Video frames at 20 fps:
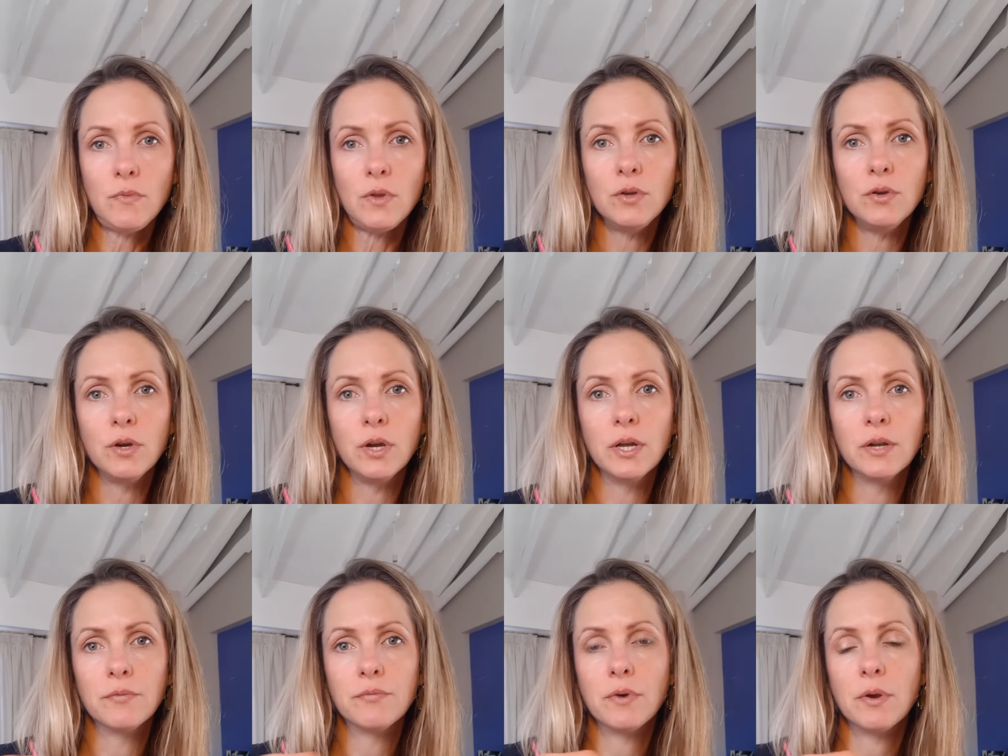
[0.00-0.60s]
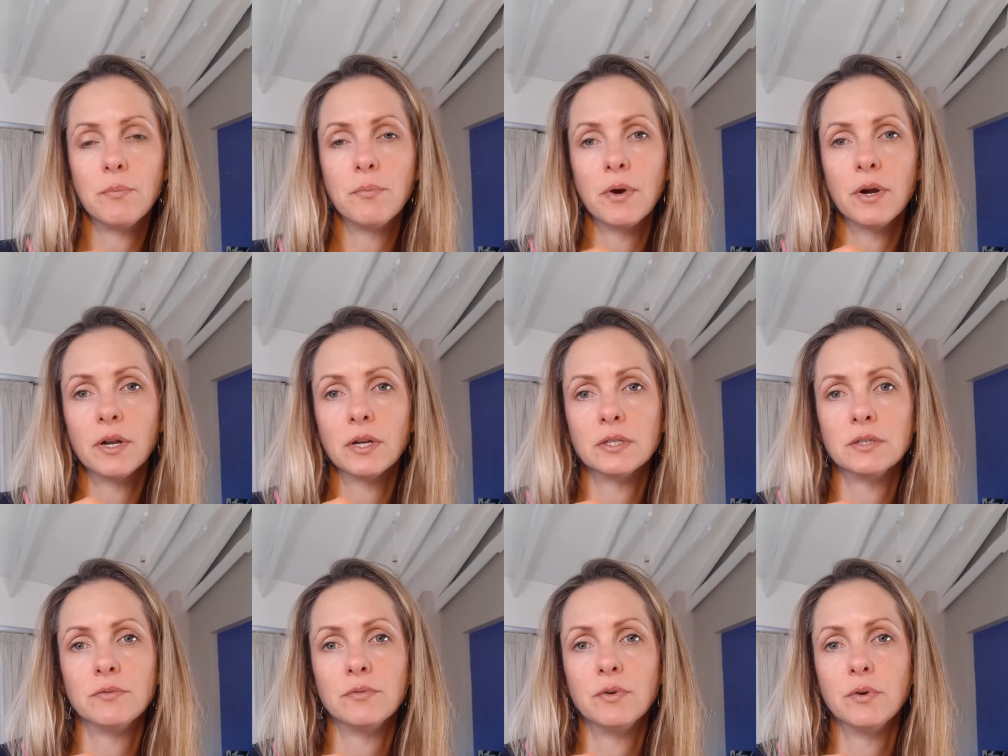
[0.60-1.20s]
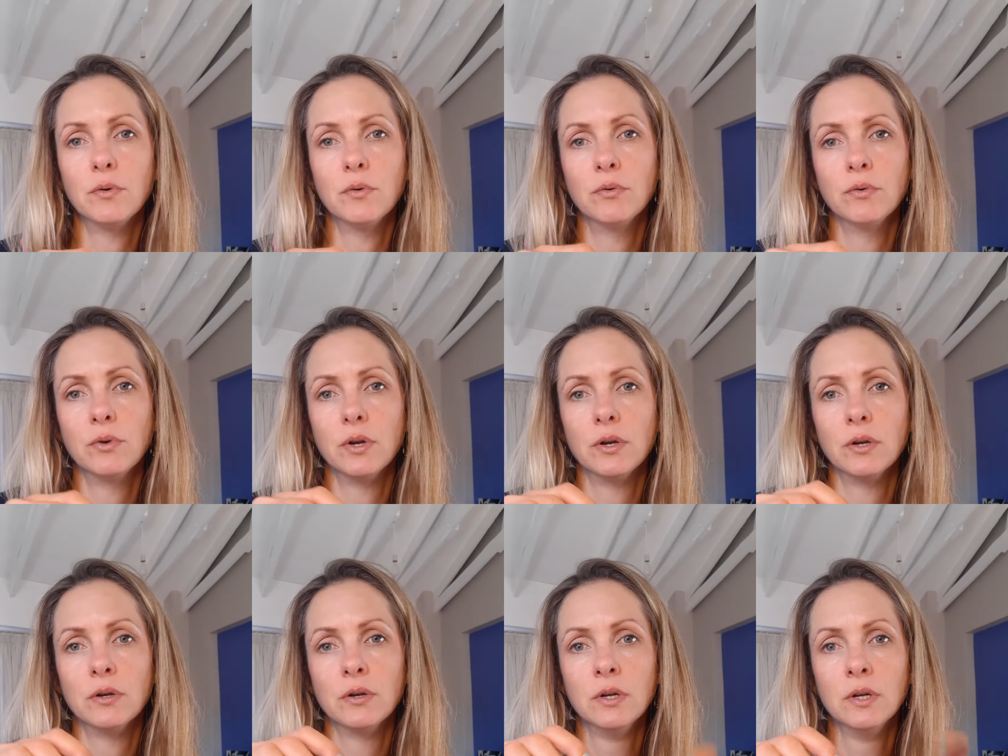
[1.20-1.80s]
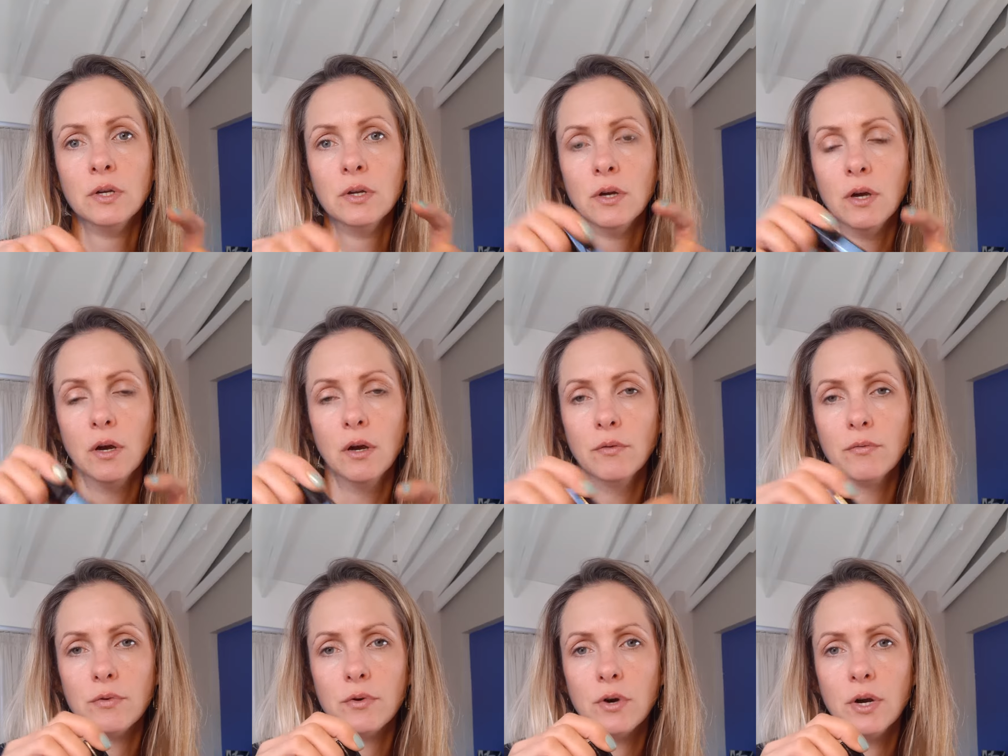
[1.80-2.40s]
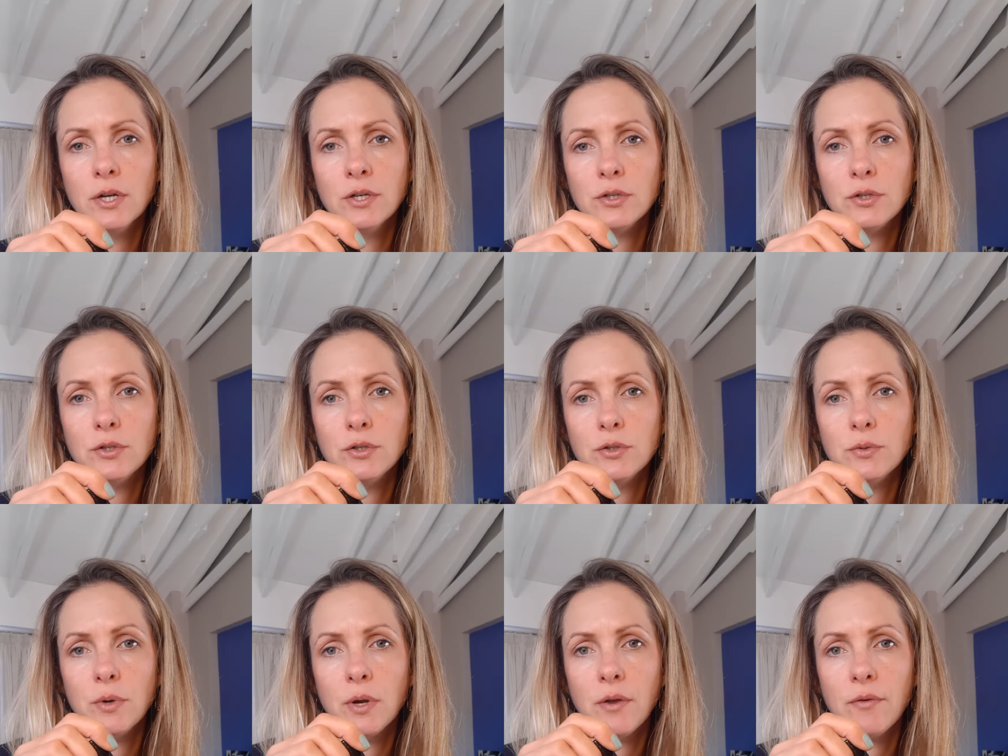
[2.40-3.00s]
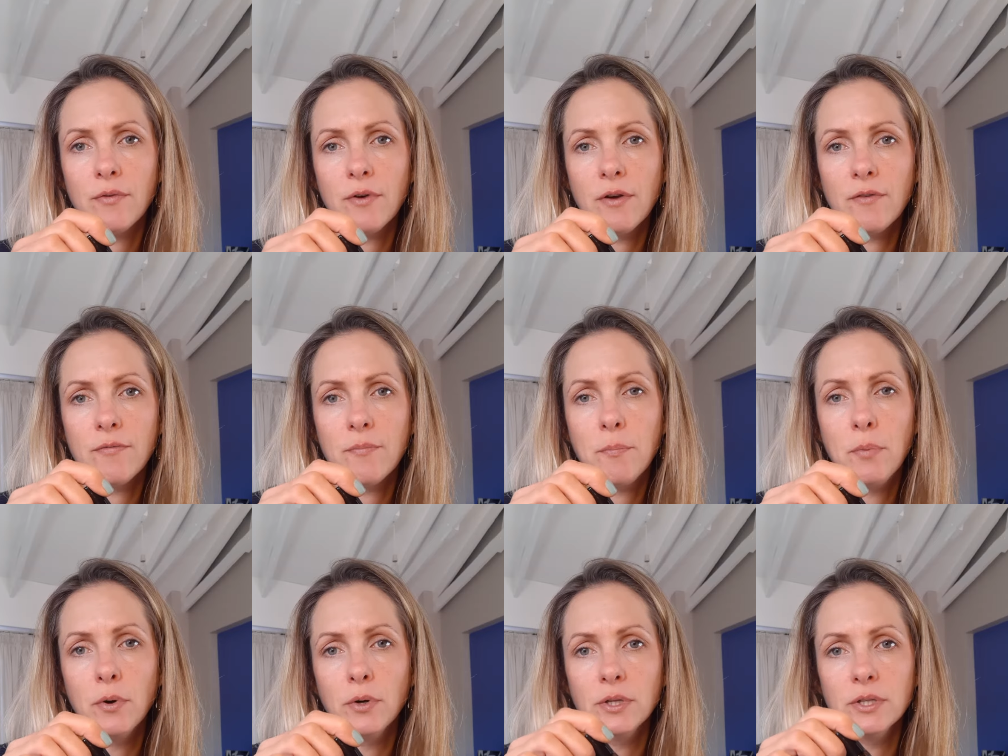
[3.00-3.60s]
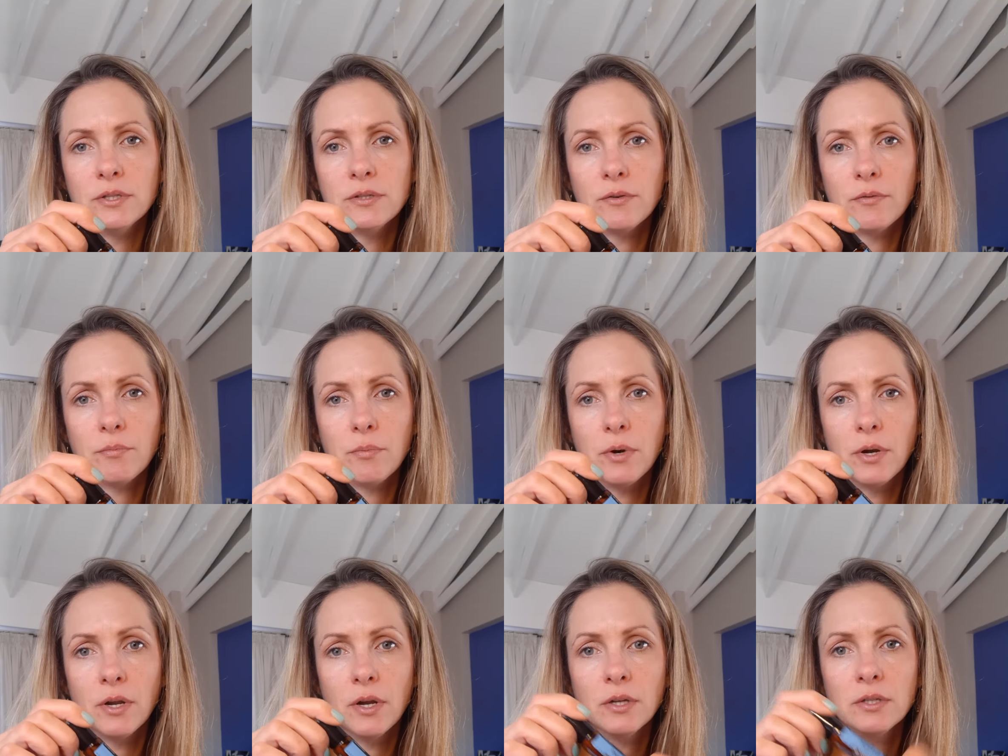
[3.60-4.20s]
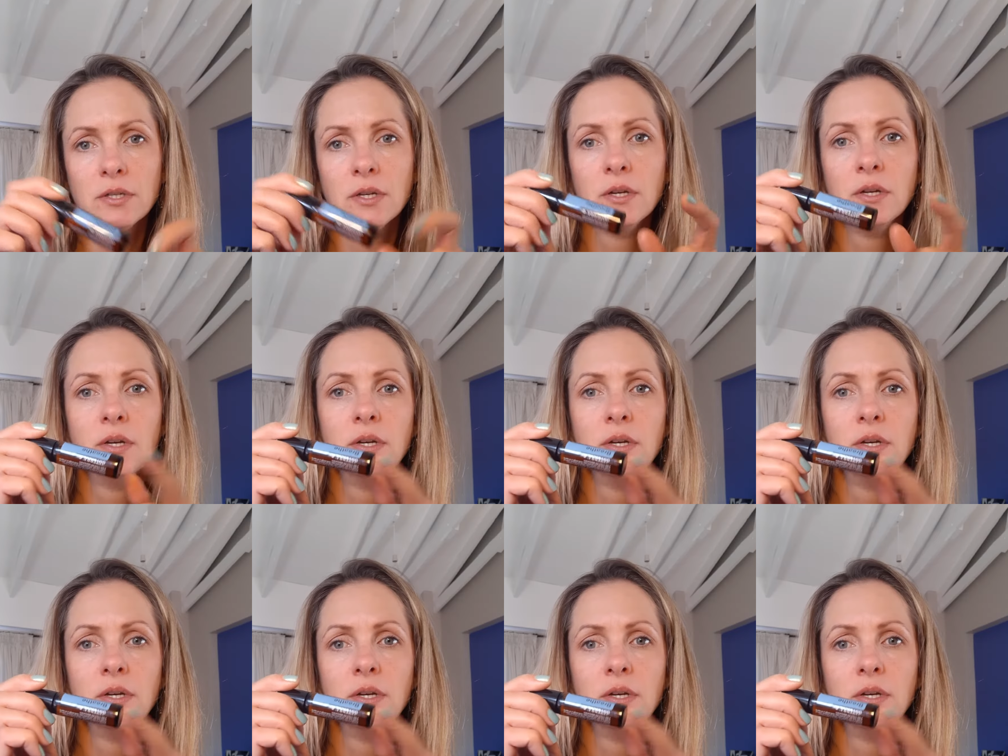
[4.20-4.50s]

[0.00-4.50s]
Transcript: you get a free product if you order over 125 points of product.